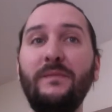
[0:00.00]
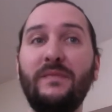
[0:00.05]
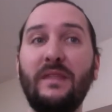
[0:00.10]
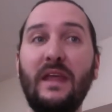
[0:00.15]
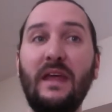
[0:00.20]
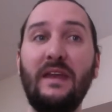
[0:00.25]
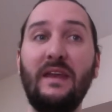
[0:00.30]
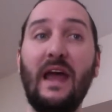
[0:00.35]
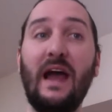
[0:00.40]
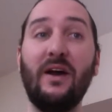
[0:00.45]

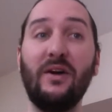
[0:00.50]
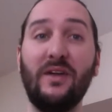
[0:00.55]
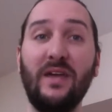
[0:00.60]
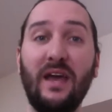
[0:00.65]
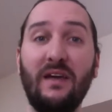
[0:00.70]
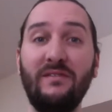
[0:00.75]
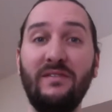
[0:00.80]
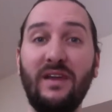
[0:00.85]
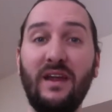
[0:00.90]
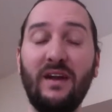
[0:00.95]
And how
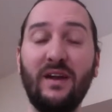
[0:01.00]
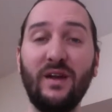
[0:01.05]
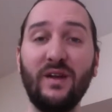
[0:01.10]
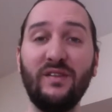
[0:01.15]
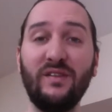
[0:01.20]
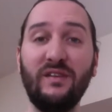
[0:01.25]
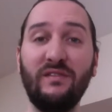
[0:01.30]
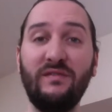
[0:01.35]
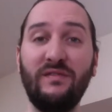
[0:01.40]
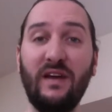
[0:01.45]
Kevin
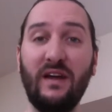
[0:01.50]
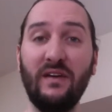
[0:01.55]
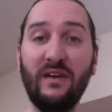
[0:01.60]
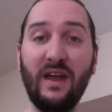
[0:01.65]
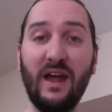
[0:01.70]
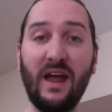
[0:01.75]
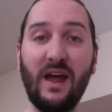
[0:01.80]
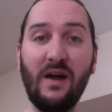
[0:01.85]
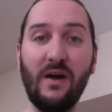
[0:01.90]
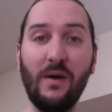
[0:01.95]
Harrington found
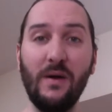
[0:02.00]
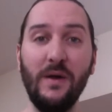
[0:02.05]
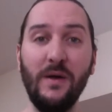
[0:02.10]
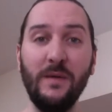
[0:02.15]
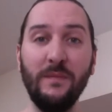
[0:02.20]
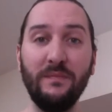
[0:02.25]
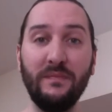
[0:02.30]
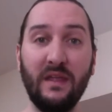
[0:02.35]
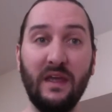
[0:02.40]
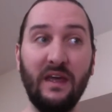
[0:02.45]
out
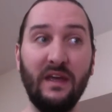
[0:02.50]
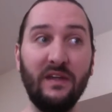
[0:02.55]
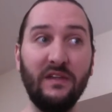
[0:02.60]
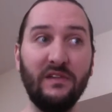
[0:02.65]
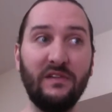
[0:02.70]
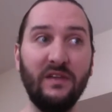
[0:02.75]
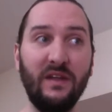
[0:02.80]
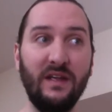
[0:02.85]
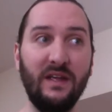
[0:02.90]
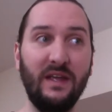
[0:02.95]

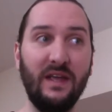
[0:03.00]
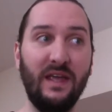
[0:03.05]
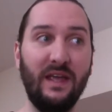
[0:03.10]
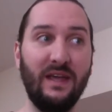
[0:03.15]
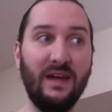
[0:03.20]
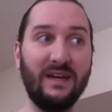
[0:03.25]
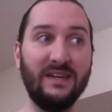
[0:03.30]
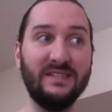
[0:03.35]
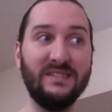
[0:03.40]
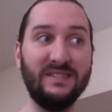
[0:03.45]
is he
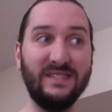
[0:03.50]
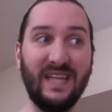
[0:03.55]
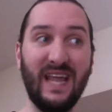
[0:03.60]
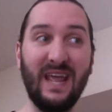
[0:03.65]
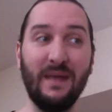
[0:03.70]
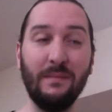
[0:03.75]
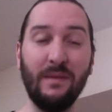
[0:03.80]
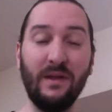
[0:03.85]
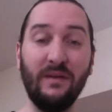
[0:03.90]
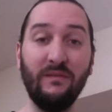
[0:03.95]
got a
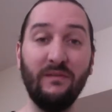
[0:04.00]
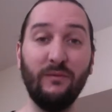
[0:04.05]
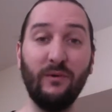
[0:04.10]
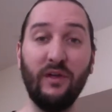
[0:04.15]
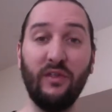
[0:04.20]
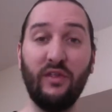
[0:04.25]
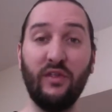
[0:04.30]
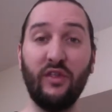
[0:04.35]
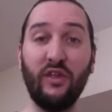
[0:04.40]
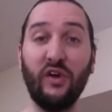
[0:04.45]
statement
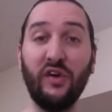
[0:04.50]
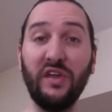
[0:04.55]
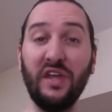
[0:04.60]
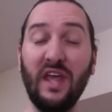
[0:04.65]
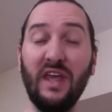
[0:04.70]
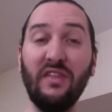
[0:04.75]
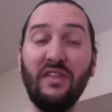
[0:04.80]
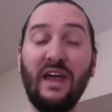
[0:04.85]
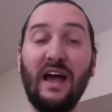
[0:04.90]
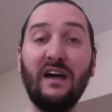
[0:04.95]
with
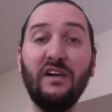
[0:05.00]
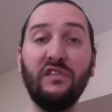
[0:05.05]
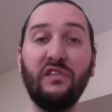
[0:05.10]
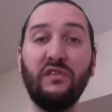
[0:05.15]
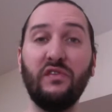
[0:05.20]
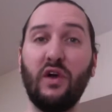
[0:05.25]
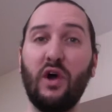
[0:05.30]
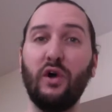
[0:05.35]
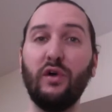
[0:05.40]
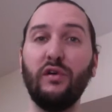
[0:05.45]

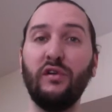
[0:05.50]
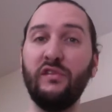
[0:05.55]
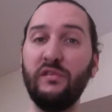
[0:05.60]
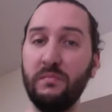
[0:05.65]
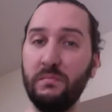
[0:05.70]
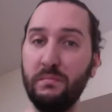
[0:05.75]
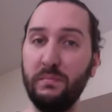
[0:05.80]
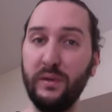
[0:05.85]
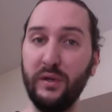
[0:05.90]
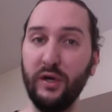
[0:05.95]
$38,000
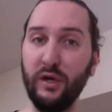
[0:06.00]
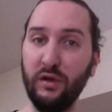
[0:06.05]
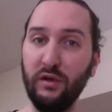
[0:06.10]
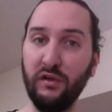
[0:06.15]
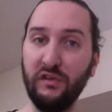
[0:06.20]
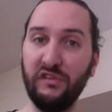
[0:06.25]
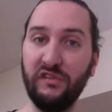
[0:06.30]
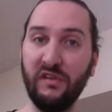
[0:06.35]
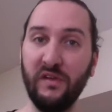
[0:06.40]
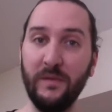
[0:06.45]
in
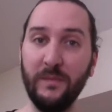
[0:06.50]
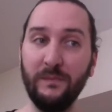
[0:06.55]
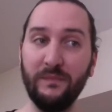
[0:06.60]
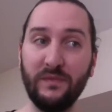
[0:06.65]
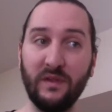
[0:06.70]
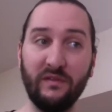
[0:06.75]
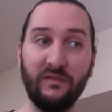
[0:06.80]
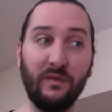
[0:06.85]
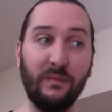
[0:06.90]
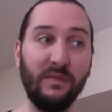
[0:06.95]
bills
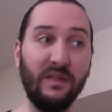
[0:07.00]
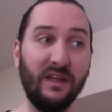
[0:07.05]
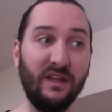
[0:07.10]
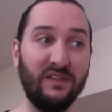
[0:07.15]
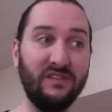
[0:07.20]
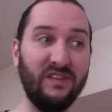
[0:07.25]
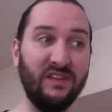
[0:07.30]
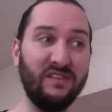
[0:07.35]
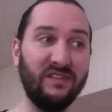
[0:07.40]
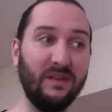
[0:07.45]
from the
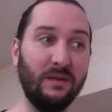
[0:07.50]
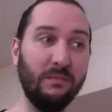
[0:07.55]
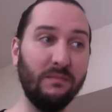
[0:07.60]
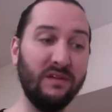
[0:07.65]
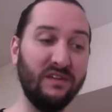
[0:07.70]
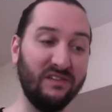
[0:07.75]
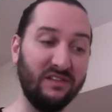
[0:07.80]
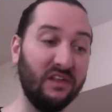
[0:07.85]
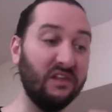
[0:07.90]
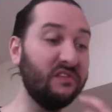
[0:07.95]
existing
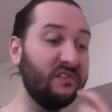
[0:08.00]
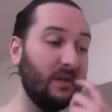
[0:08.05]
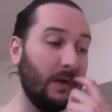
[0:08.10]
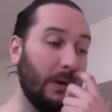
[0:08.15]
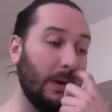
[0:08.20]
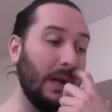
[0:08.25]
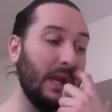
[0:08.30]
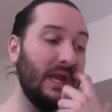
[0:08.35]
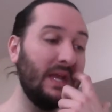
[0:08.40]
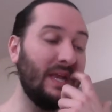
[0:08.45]
business.
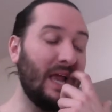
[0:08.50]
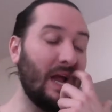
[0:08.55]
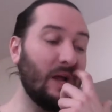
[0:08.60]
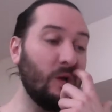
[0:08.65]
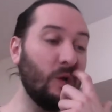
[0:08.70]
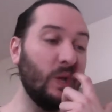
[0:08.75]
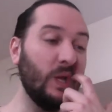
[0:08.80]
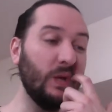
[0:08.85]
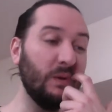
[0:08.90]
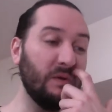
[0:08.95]
So not
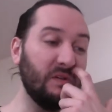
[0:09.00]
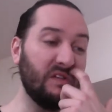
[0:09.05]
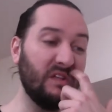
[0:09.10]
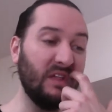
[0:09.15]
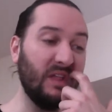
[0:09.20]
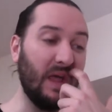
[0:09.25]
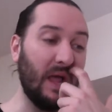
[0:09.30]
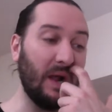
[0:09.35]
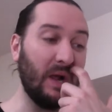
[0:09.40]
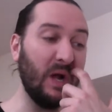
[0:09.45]
only was
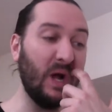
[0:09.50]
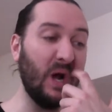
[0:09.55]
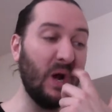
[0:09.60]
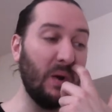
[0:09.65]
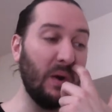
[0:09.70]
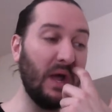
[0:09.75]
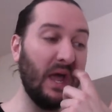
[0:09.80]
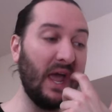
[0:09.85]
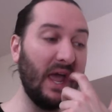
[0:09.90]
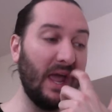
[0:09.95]
it like,
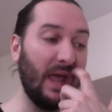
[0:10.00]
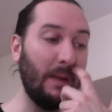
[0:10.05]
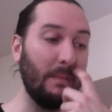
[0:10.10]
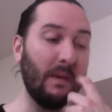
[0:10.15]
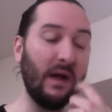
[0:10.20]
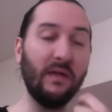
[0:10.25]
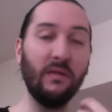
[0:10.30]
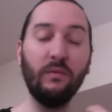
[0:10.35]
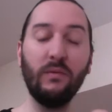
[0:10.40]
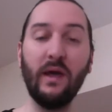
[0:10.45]
oh hey,
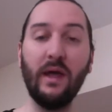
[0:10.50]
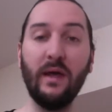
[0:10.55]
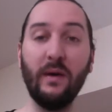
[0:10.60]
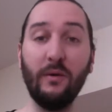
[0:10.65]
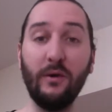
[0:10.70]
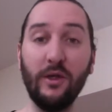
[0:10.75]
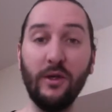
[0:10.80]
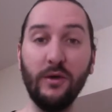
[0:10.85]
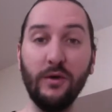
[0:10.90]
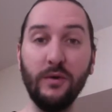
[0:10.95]
by the way,
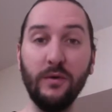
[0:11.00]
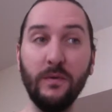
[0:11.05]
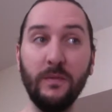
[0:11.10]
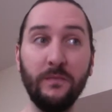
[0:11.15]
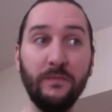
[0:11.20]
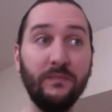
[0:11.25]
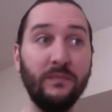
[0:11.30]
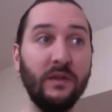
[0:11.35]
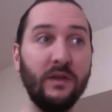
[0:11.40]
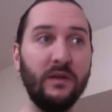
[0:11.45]
you
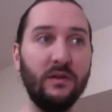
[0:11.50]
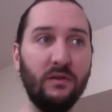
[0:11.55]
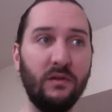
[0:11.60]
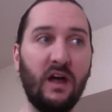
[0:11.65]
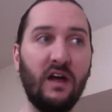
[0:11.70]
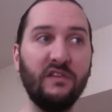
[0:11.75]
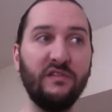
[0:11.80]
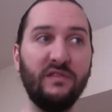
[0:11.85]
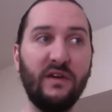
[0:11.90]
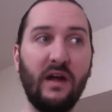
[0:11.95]

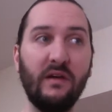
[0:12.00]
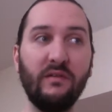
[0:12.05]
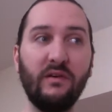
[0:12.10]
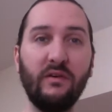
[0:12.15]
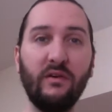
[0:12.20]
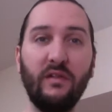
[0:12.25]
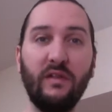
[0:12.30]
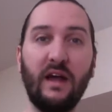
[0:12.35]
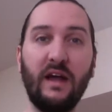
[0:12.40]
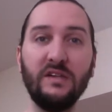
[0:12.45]
lost
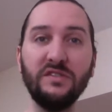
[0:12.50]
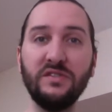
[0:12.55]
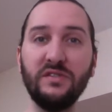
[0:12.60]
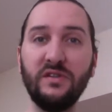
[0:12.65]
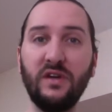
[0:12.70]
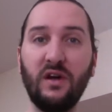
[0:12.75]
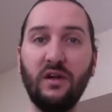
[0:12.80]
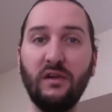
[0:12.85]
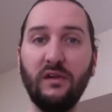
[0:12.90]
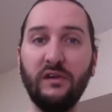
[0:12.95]

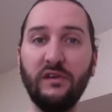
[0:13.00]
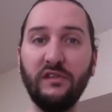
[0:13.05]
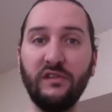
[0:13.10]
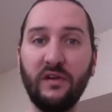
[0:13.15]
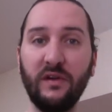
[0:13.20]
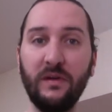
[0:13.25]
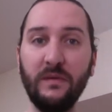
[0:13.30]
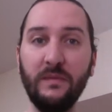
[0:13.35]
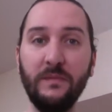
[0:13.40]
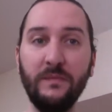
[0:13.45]

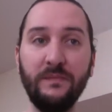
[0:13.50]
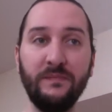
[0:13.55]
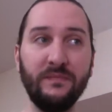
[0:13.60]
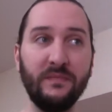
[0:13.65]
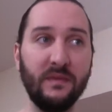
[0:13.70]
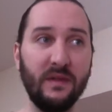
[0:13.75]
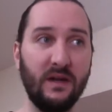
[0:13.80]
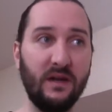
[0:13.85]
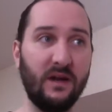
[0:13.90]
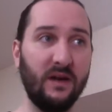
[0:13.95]
$500,000
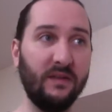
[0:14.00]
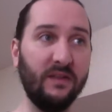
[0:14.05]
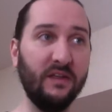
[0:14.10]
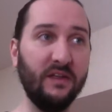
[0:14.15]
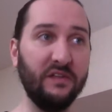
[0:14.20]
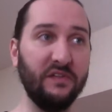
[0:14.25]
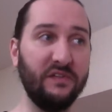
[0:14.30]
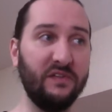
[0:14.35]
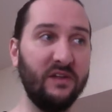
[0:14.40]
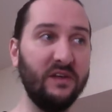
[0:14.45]
on
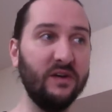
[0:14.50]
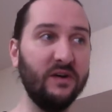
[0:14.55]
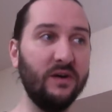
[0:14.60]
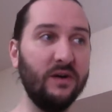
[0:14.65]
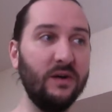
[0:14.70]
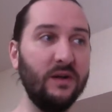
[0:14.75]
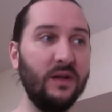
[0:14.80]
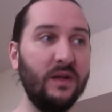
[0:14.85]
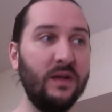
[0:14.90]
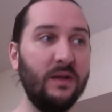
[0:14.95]
this deal,